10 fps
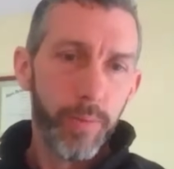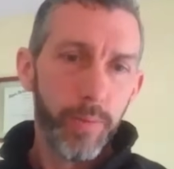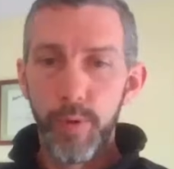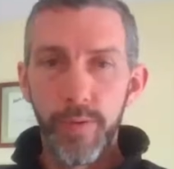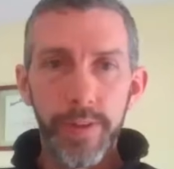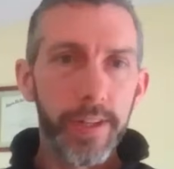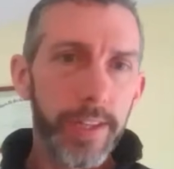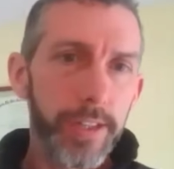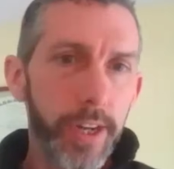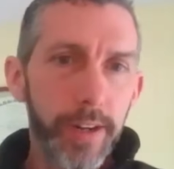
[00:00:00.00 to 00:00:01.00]
move into
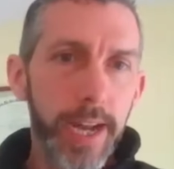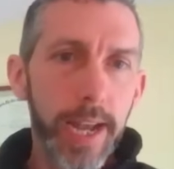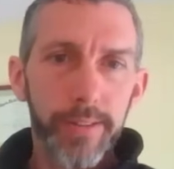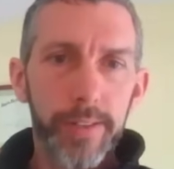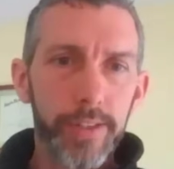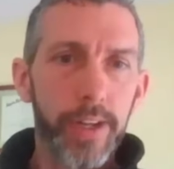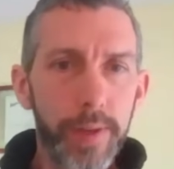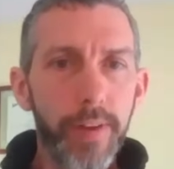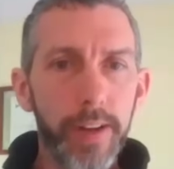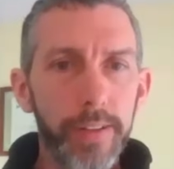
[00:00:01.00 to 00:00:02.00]
this year and next. It's going to
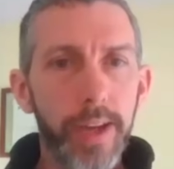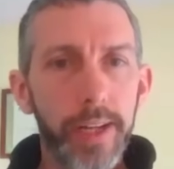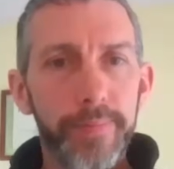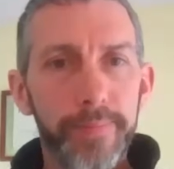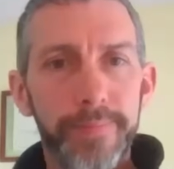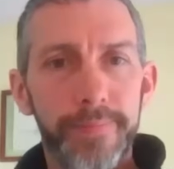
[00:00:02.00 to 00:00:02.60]
be very exciting.